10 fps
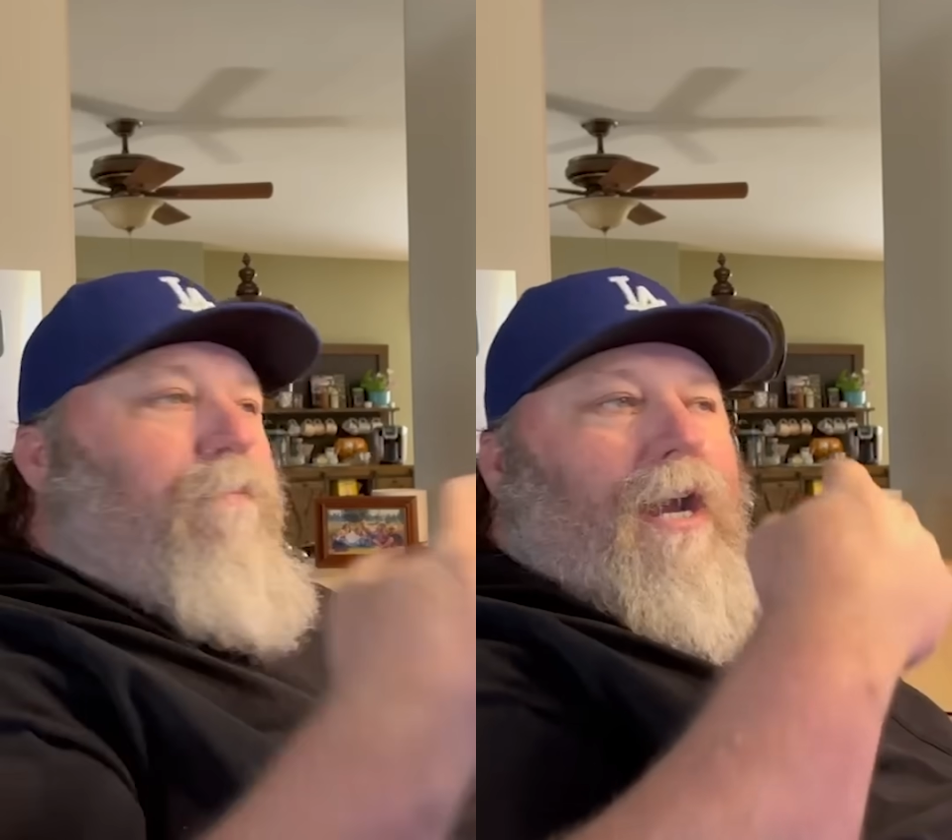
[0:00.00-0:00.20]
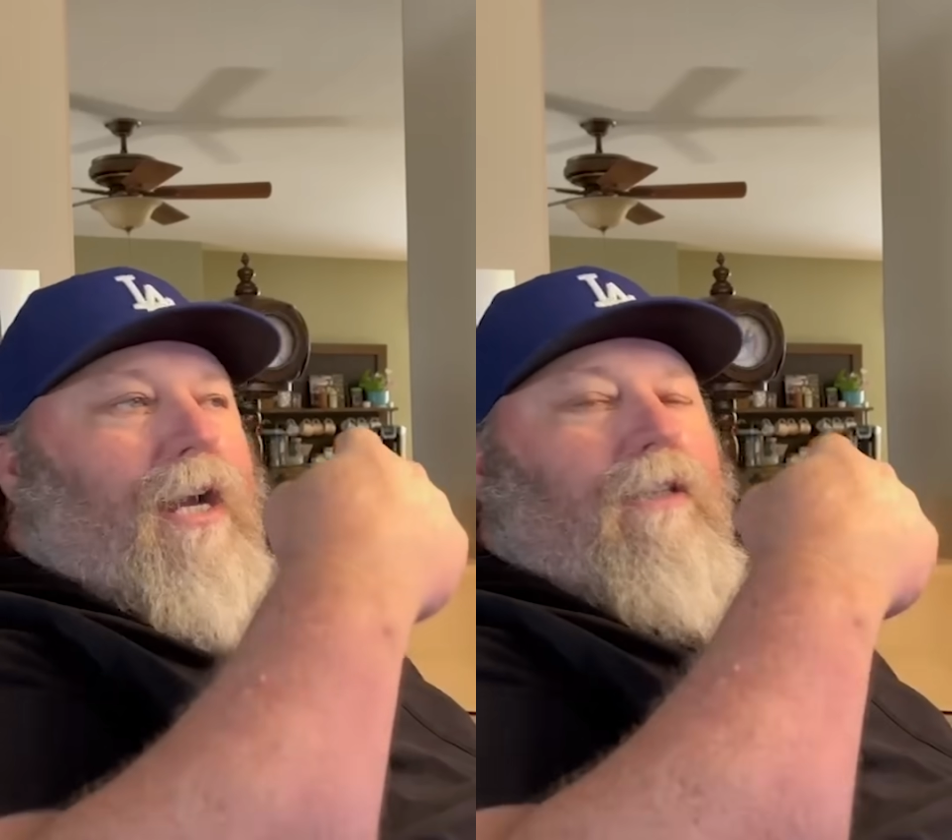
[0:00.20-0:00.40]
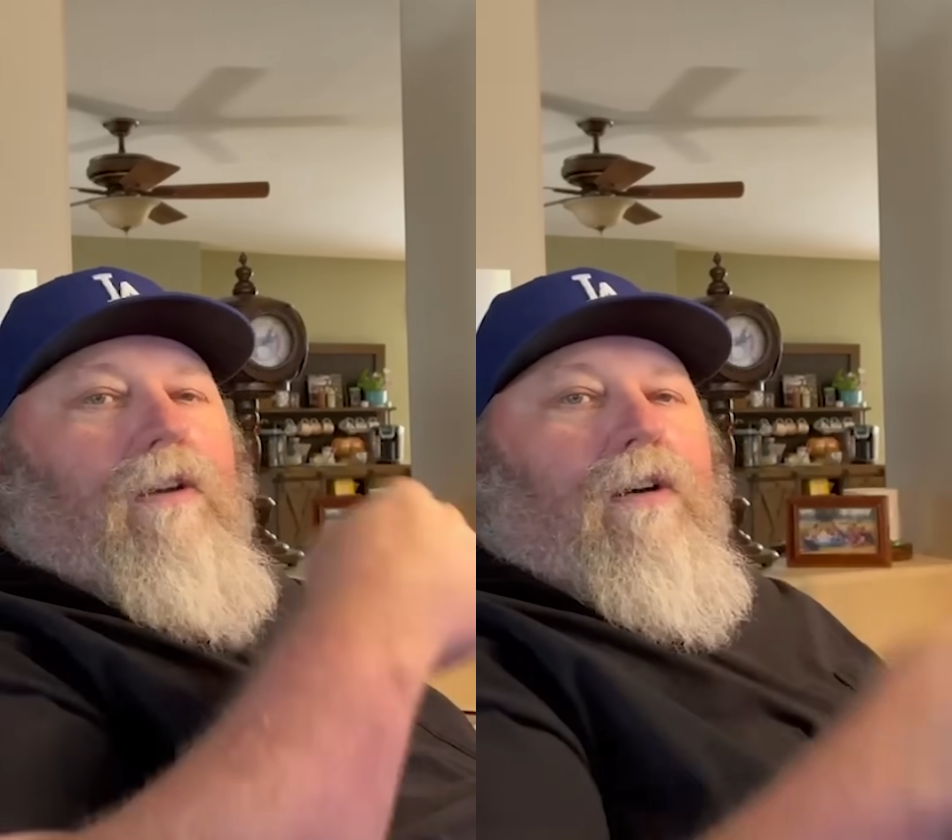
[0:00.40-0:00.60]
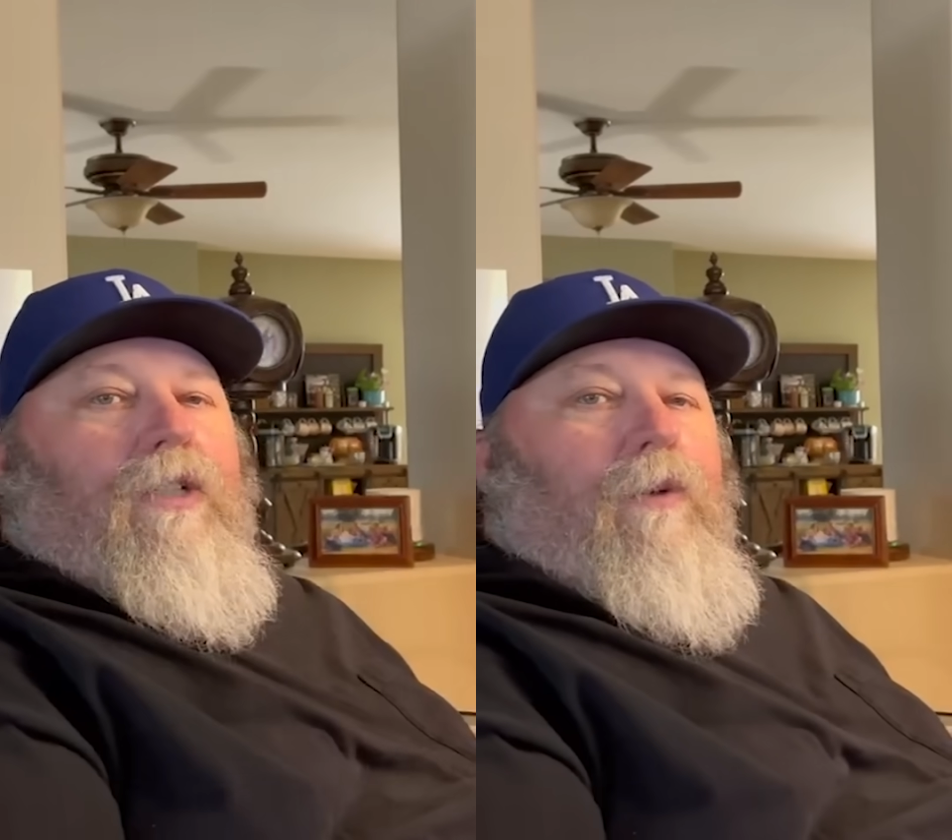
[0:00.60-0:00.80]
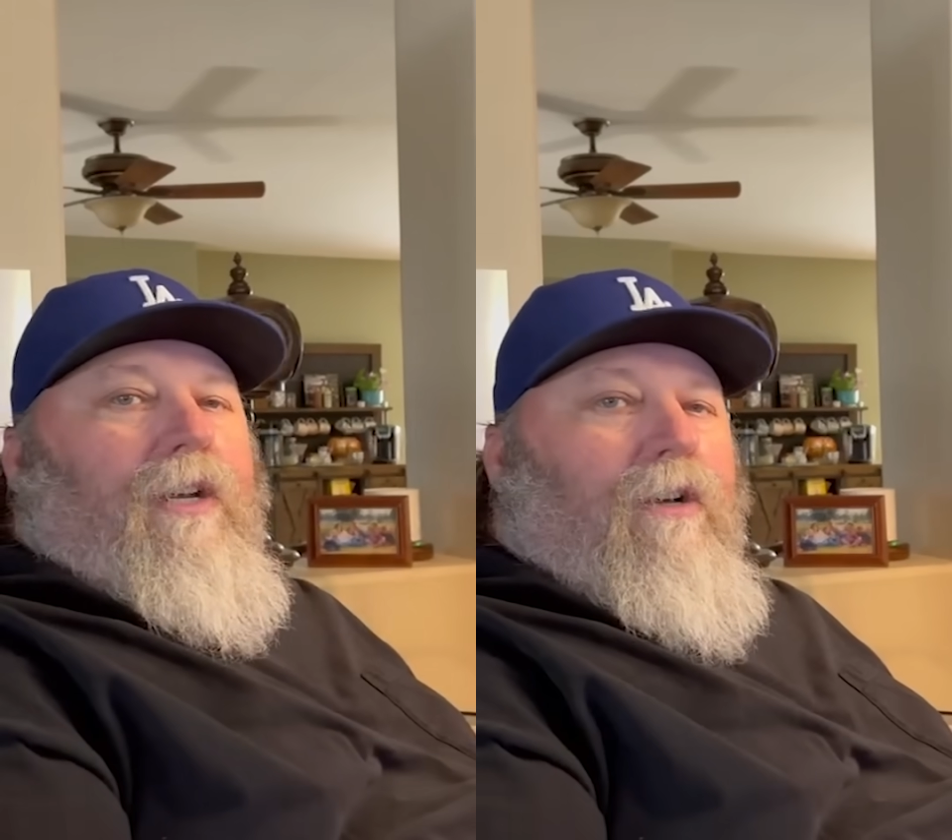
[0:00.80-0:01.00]
path all the
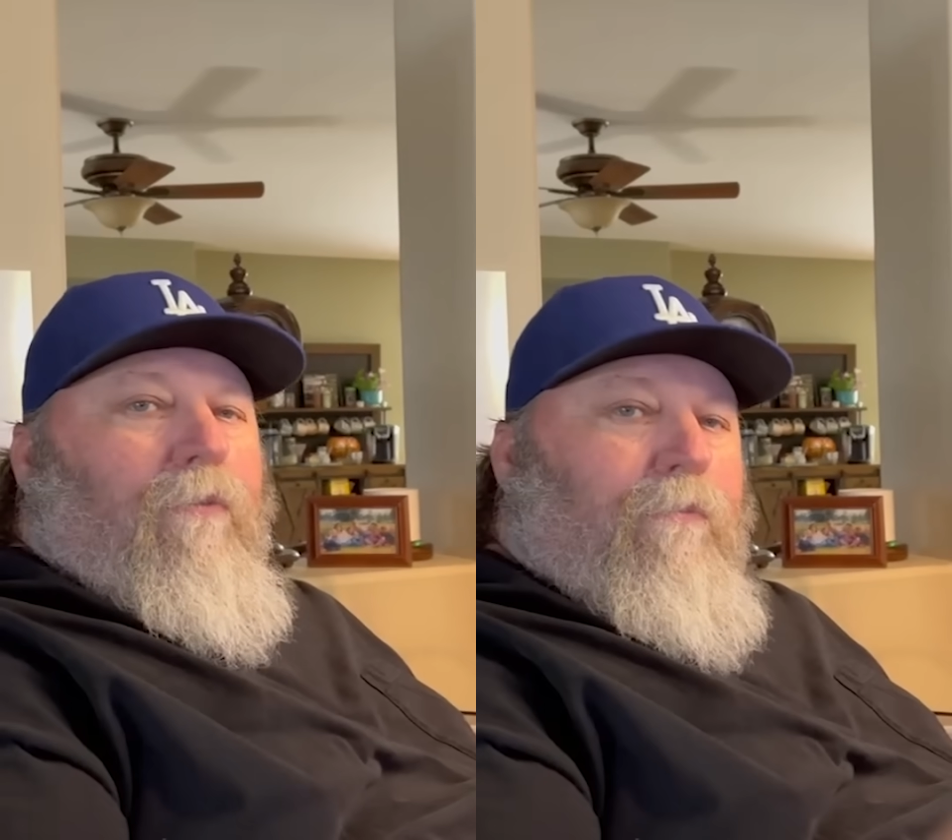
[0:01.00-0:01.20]
way home,